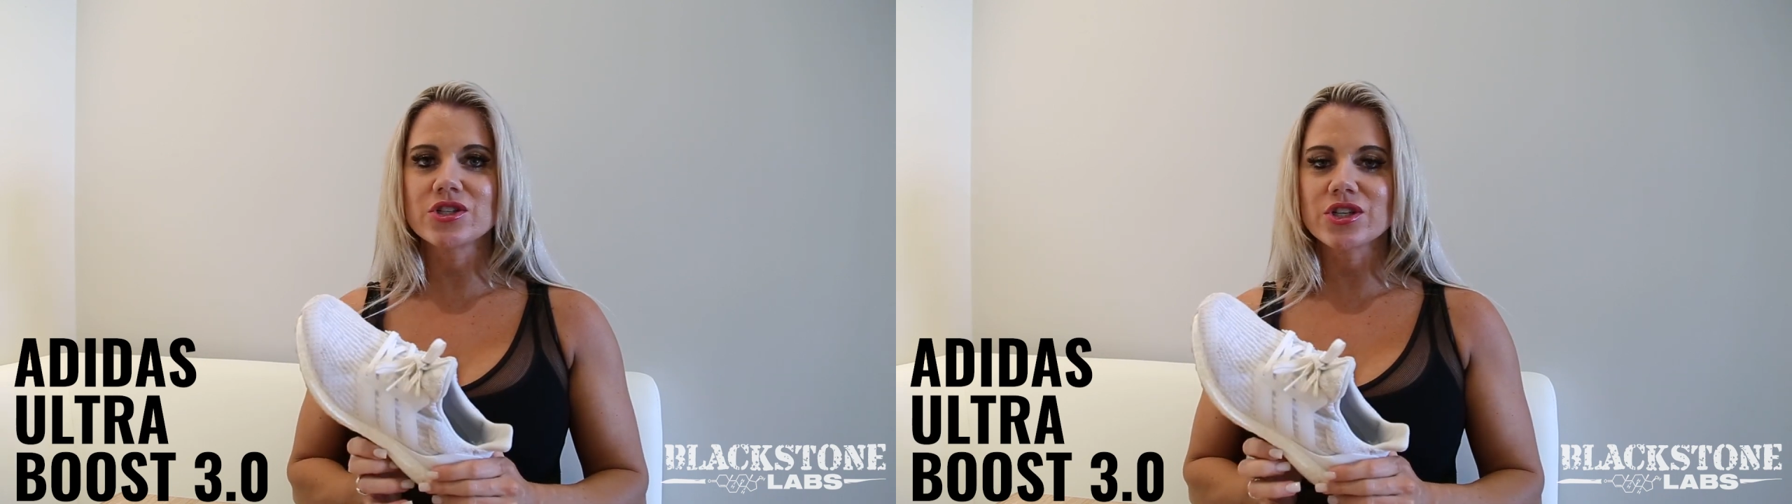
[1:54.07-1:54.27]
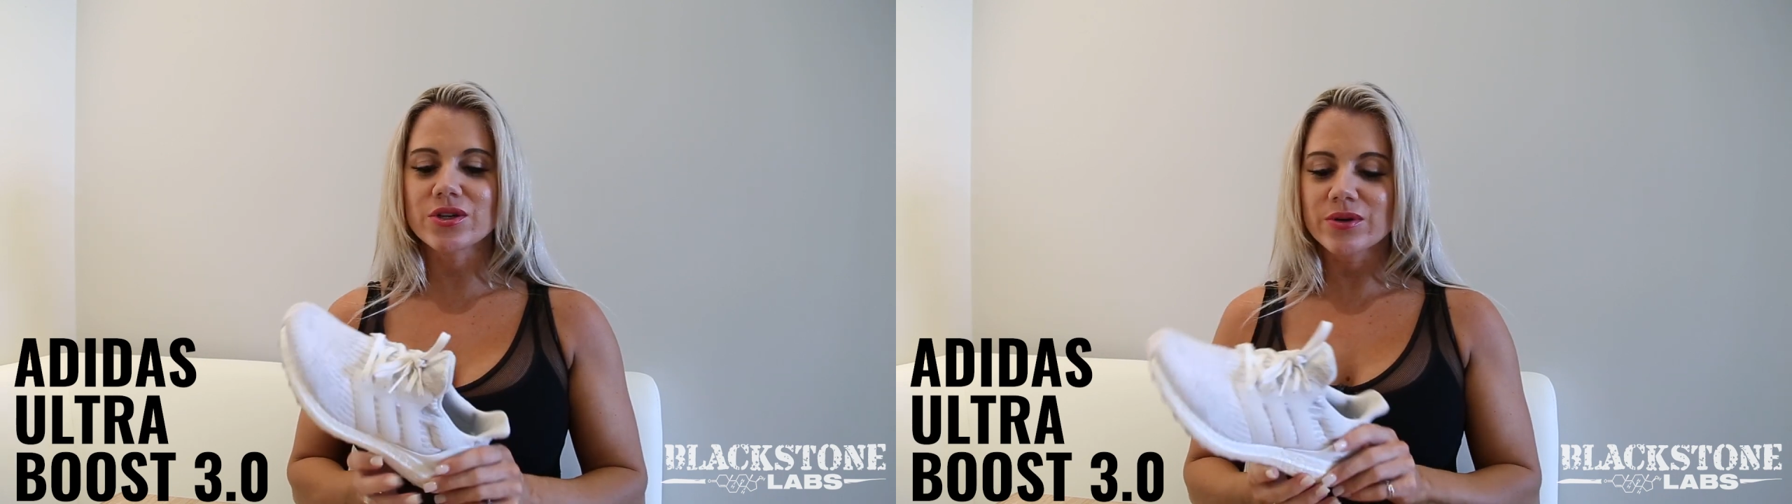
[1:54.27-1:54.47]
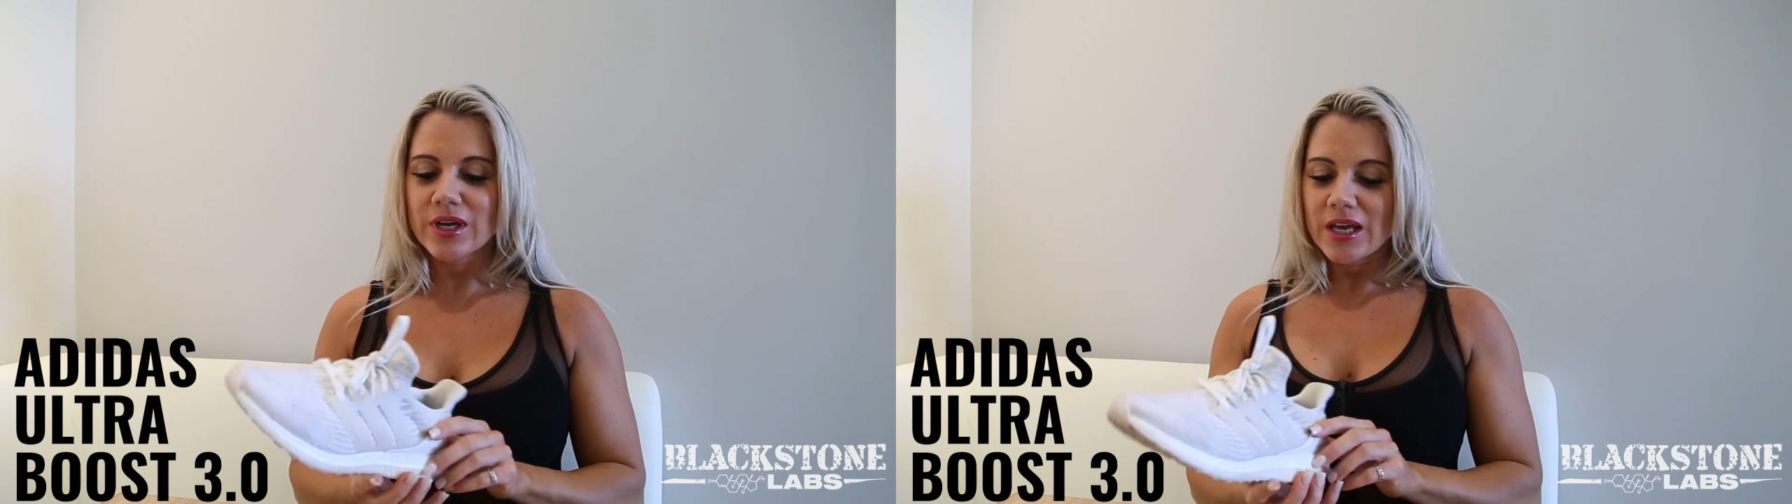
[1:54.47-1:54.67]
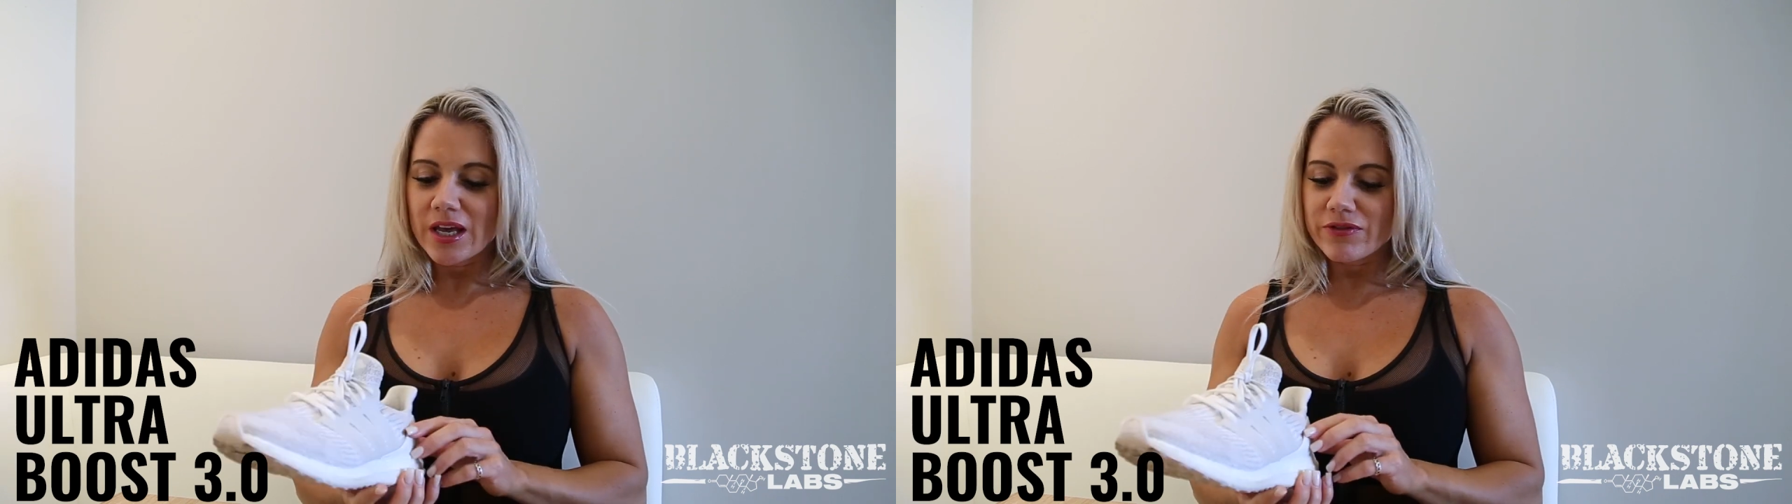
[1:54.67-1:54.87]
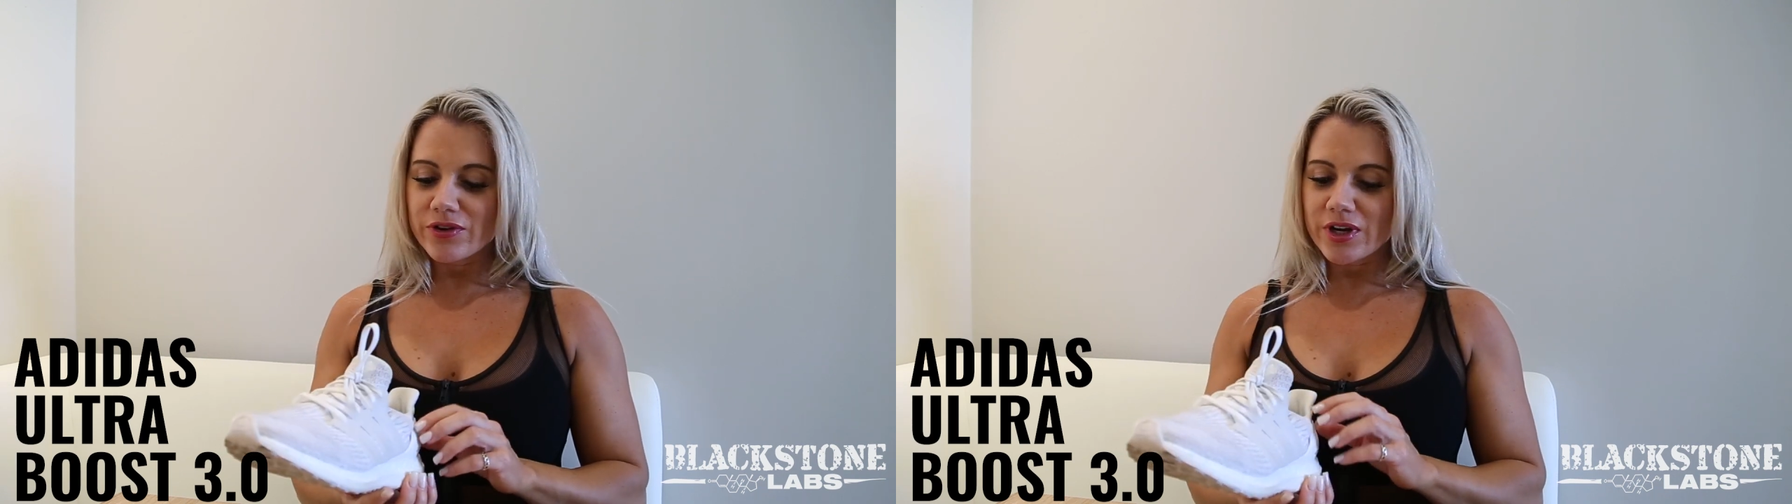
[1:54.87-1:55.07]
shoe.
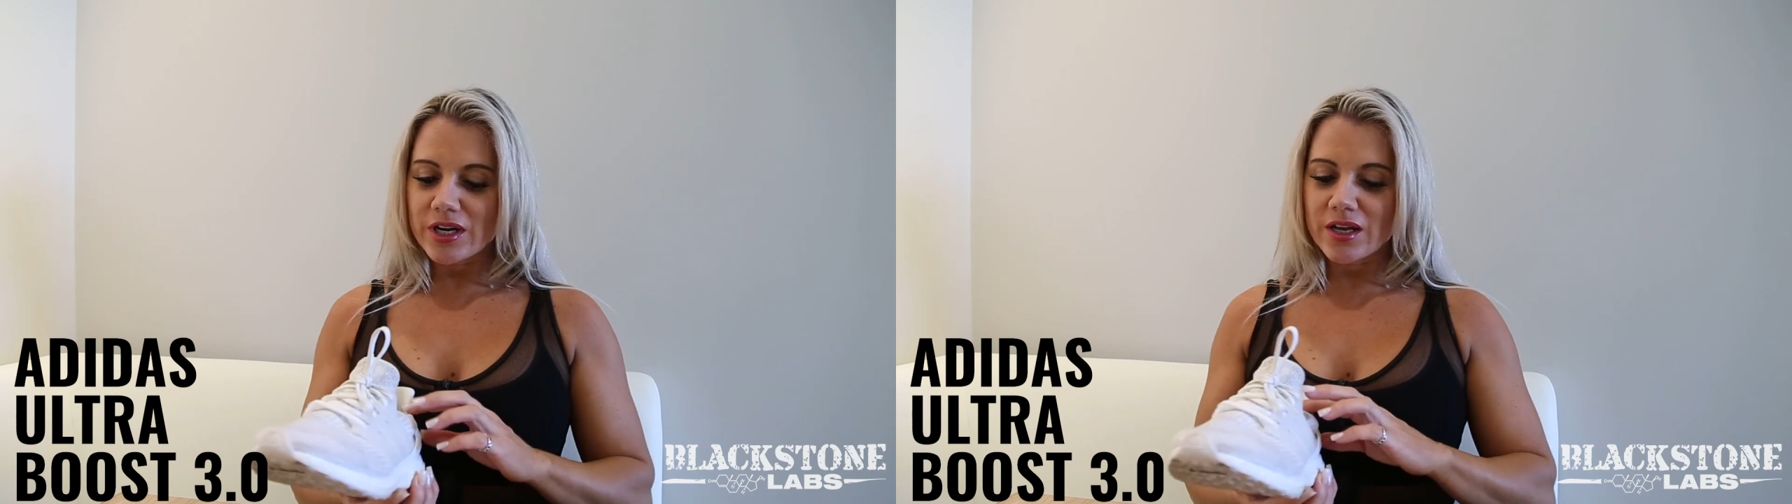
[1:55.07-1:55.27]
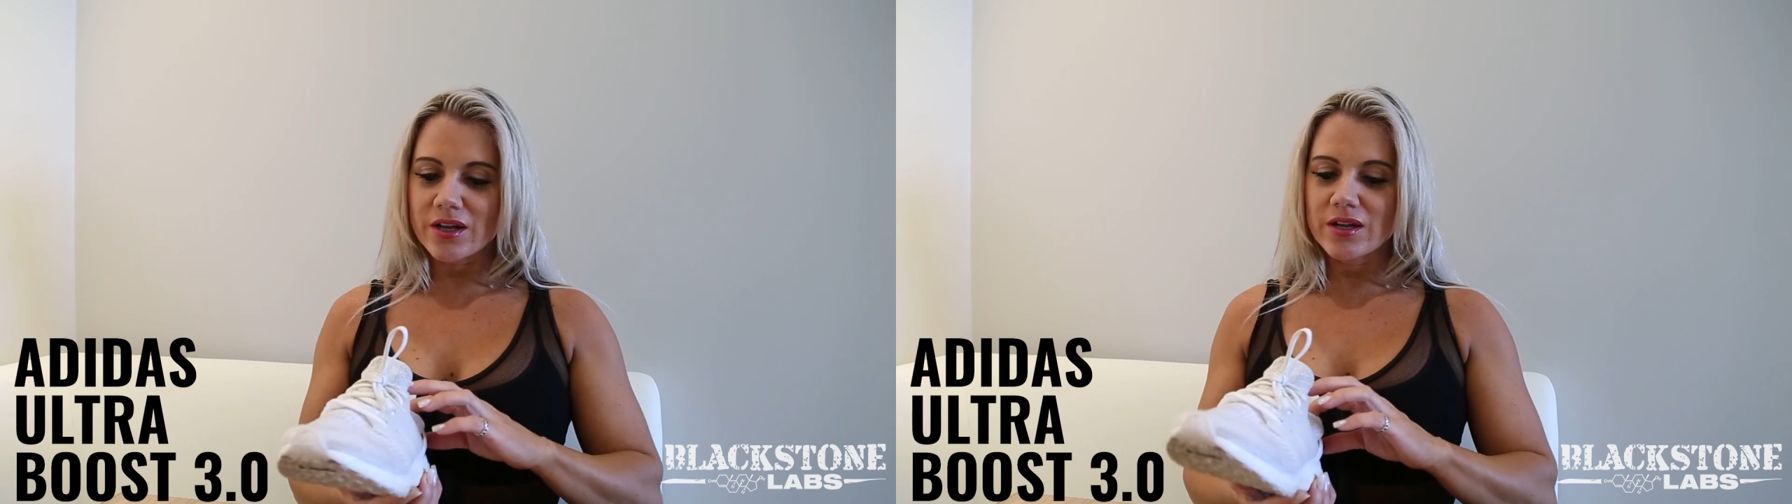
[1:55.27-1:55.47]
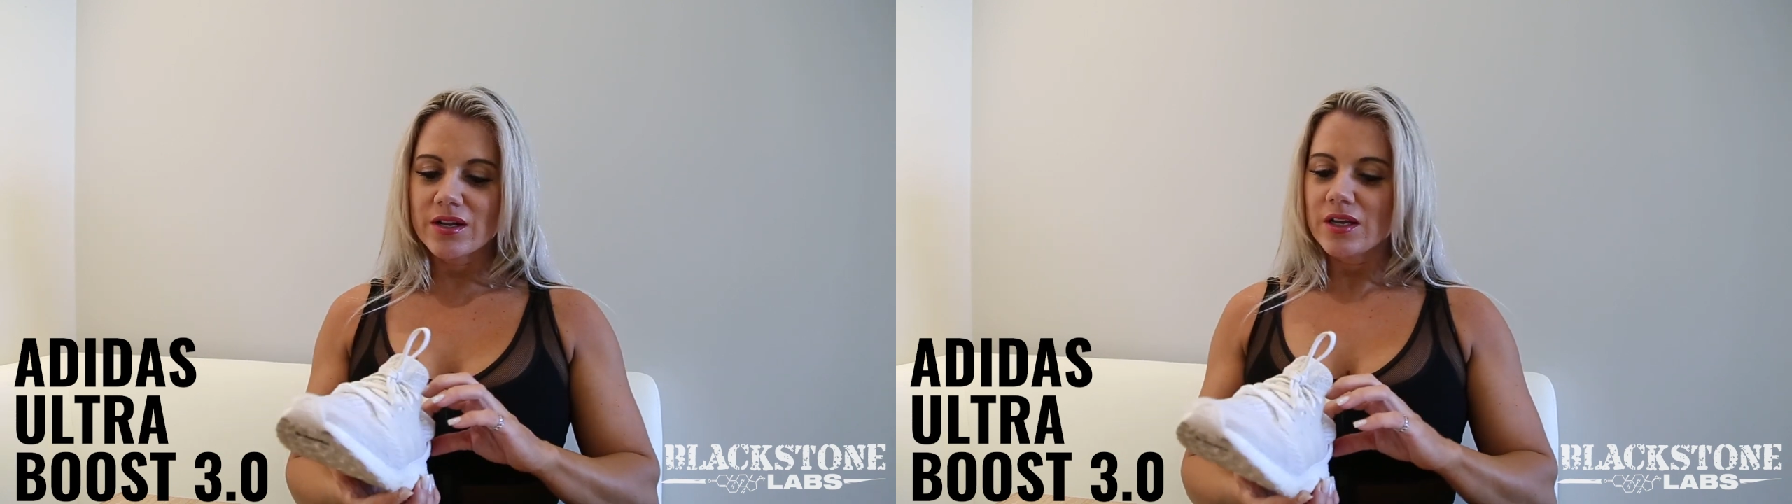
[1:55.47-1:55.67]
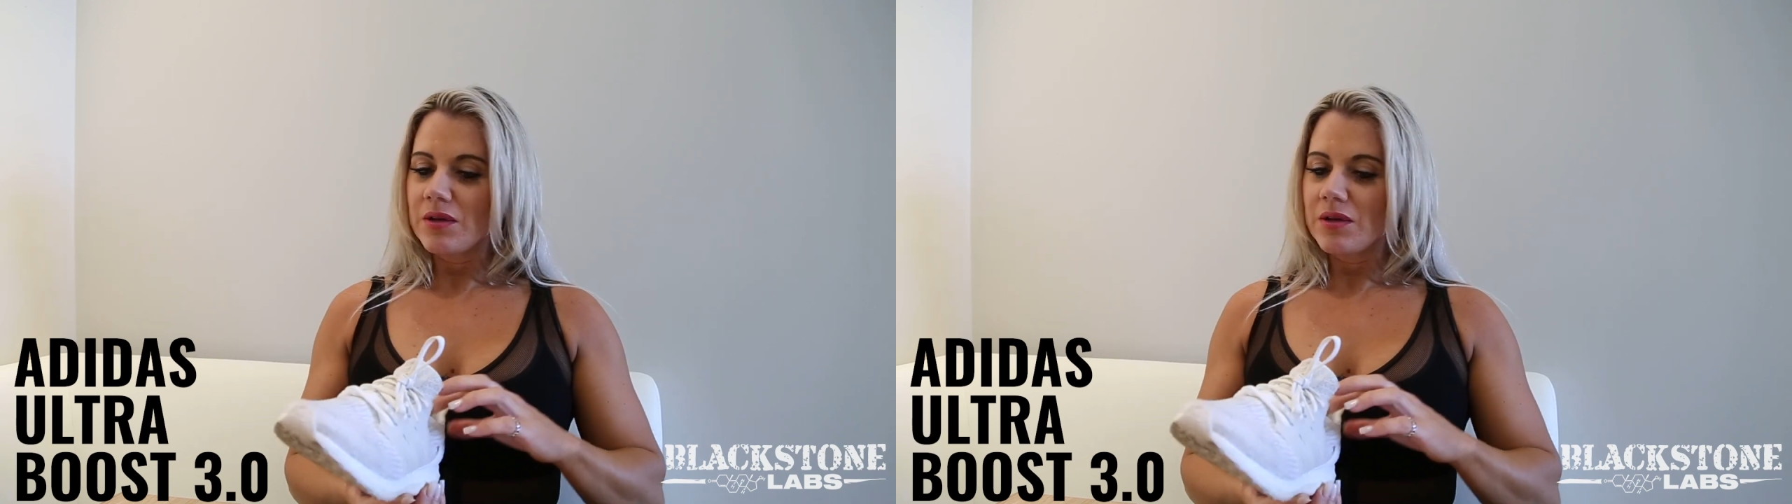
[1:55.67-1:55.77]
If you're gonna,